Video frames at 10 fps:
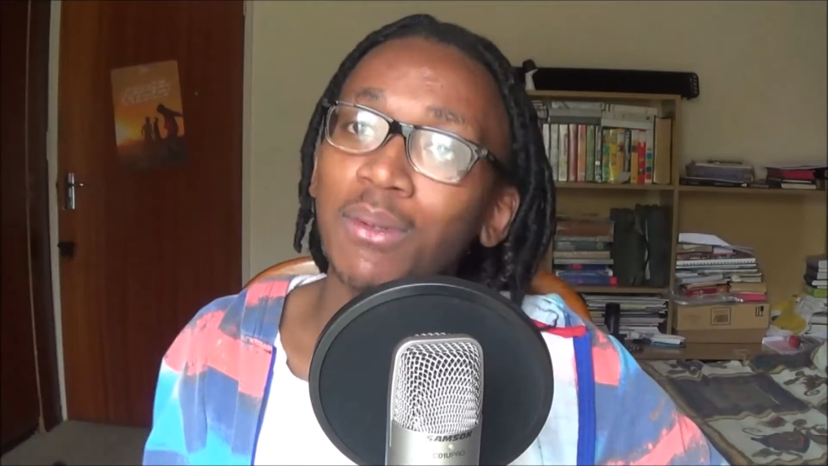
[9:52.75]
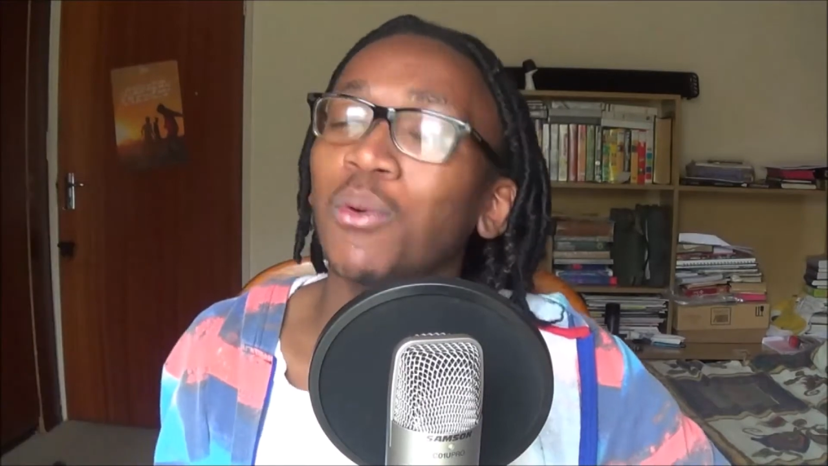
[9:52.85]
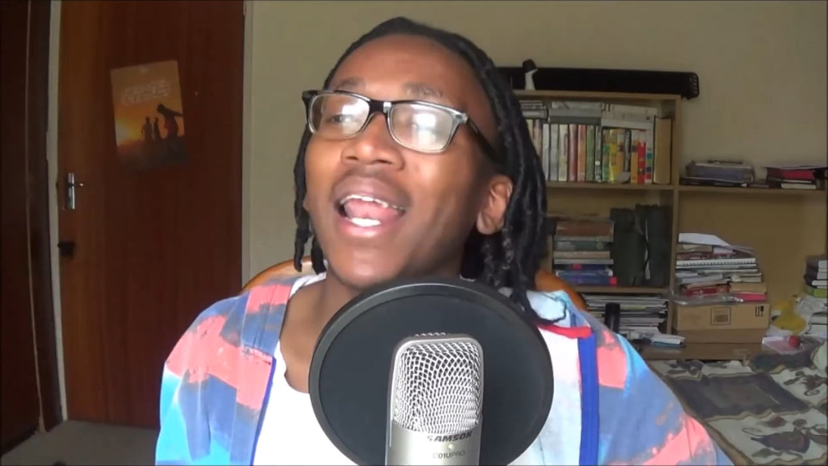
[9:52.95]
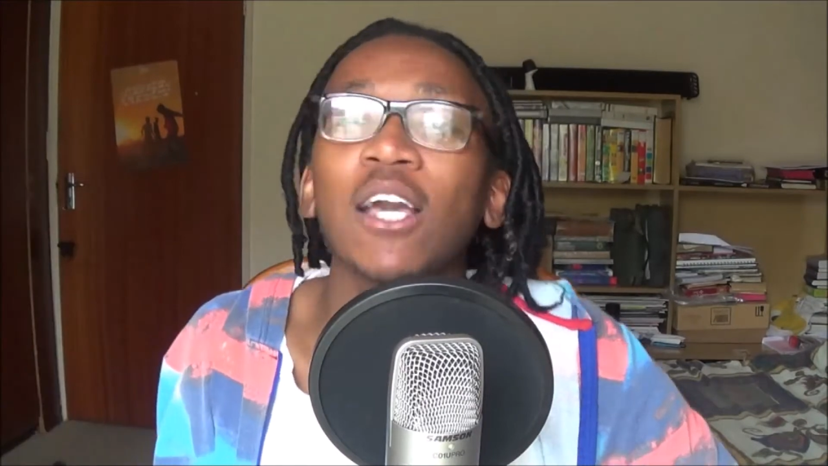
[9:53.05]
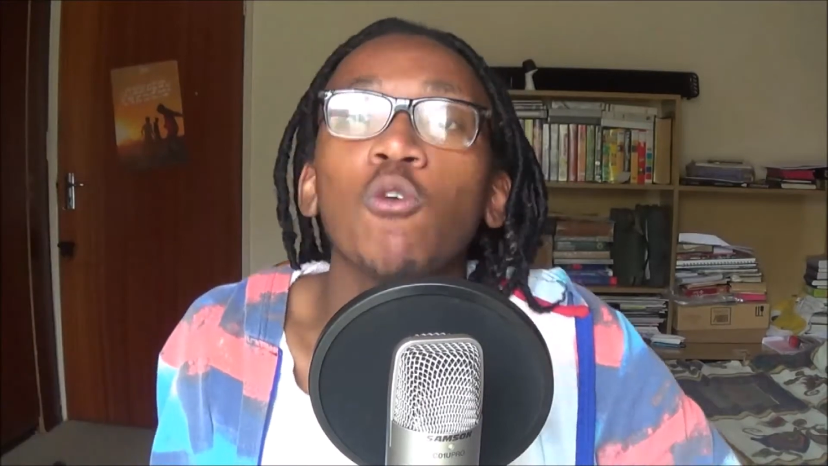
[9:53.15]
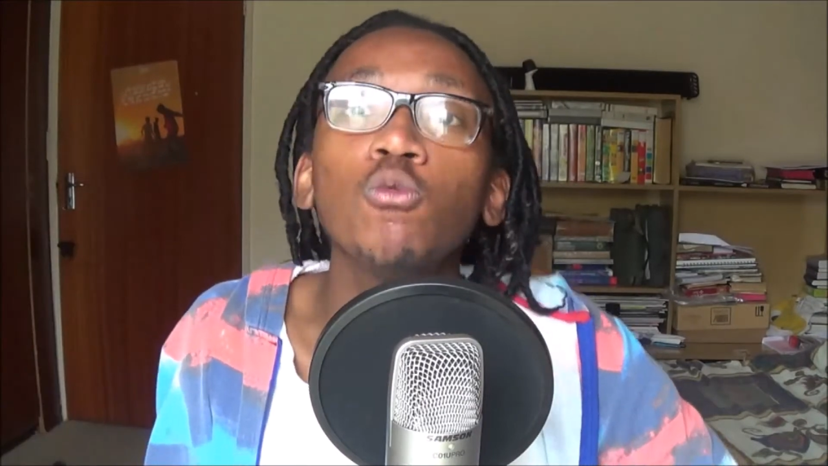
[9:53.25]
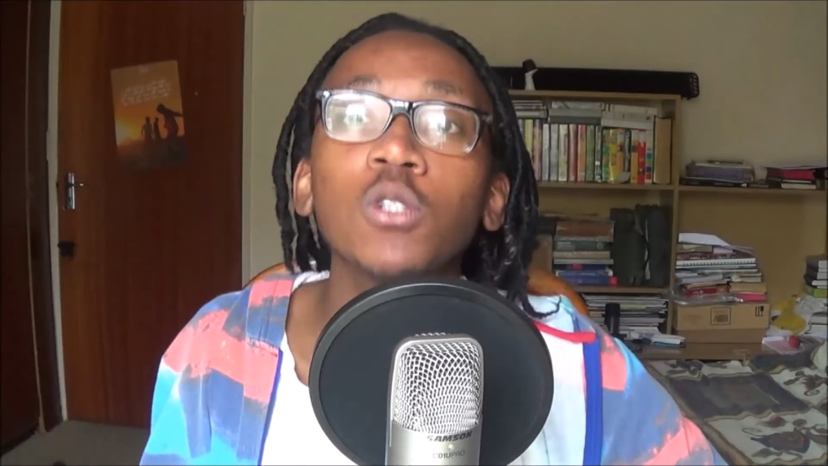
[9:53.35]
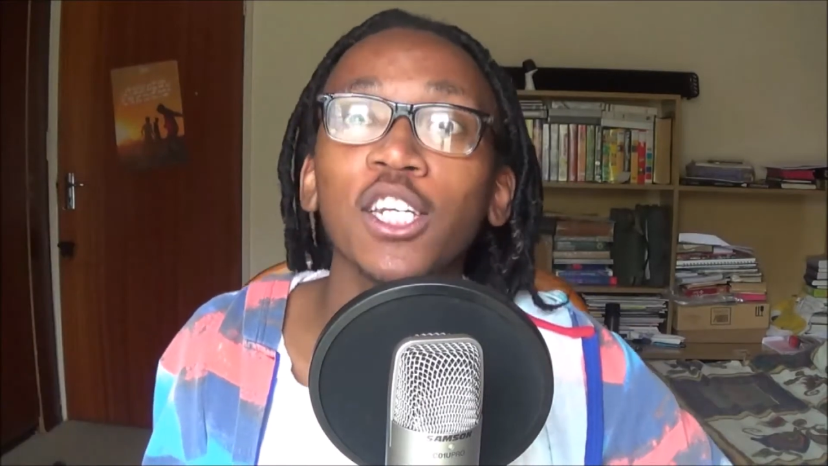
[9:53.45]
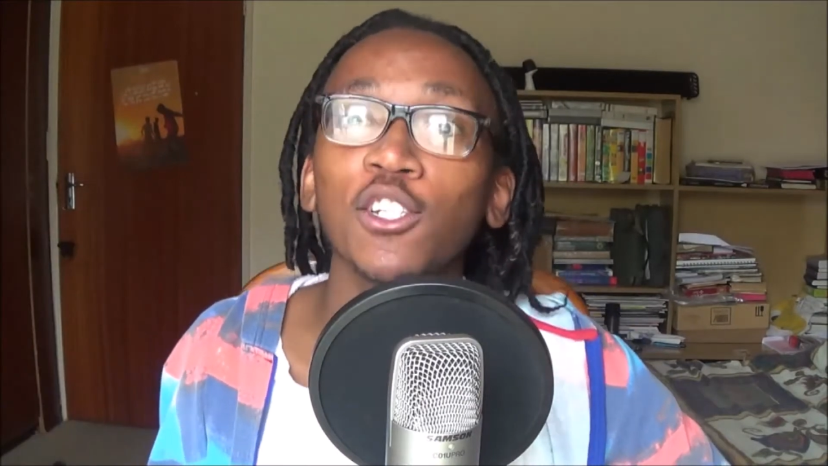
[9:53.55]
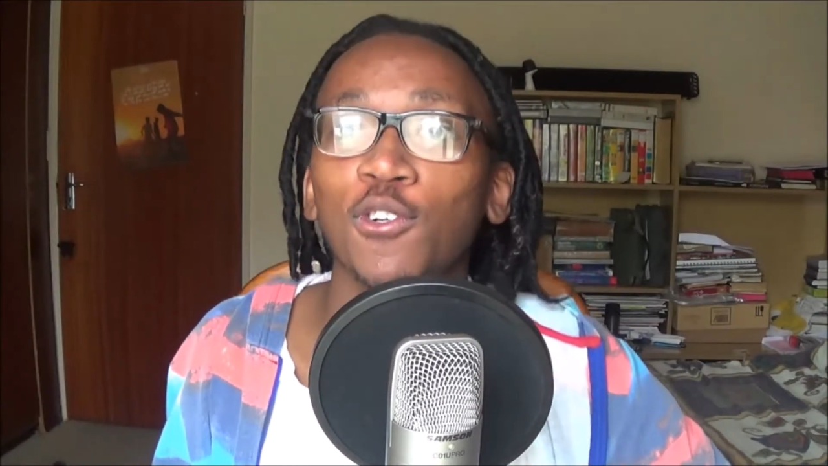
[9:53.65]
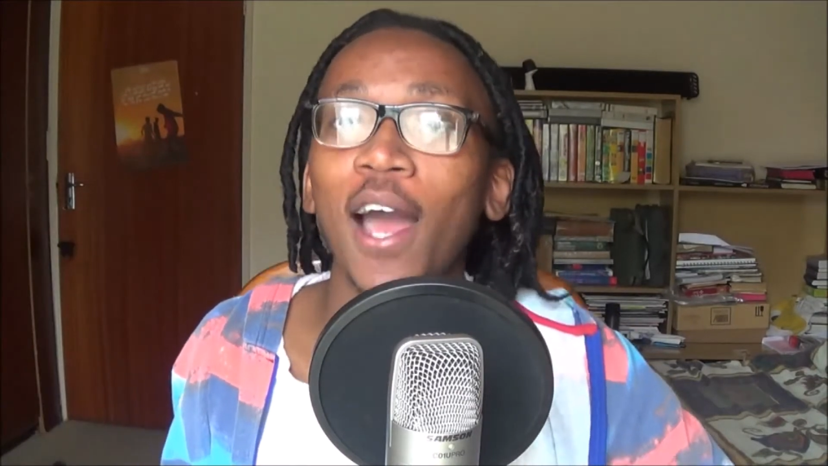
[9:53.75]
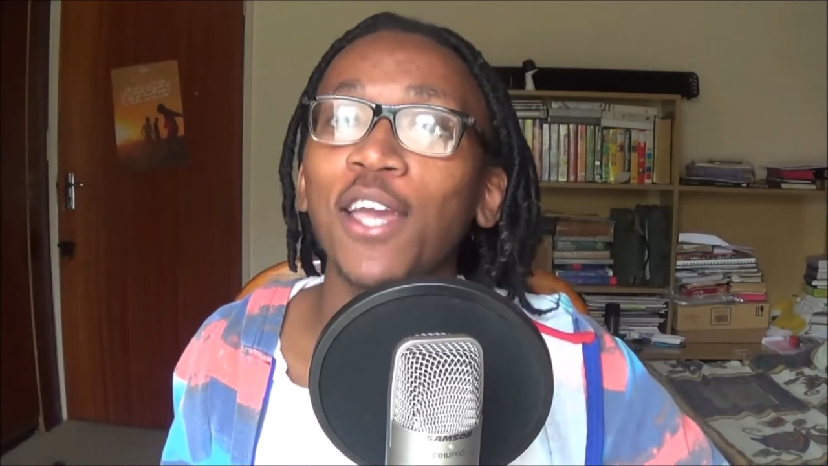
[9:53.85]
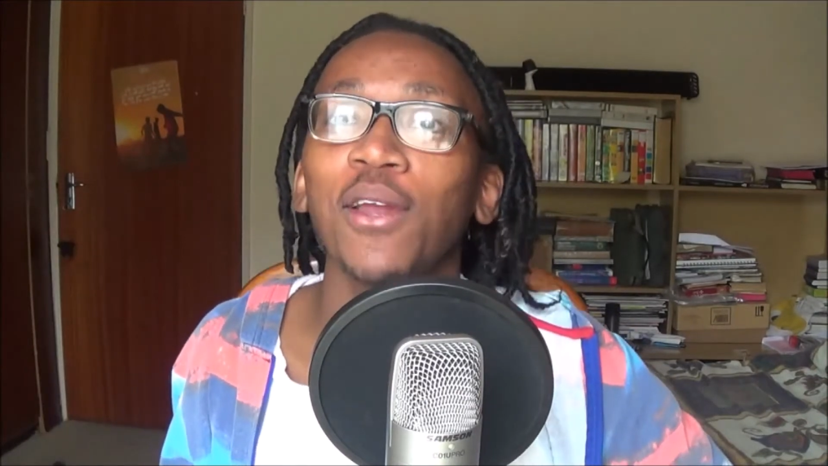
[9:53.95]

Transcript: You're like, who's gonna try you?